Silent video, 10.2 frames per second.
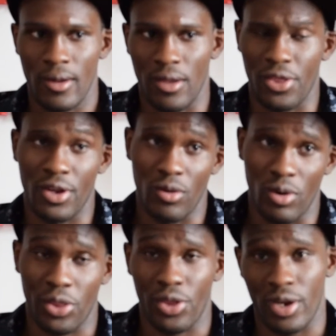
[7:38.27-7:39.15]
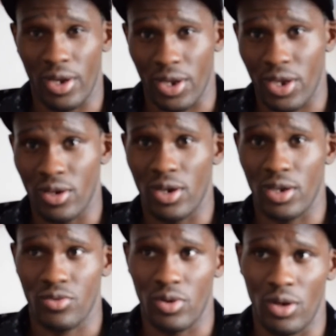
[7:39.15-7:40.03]
I think the one thing that killed
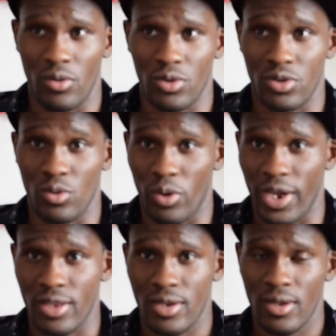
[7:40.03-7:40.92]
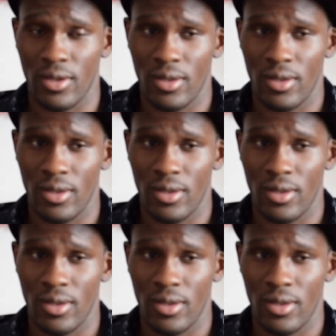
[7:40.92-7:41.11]
us really was the weight.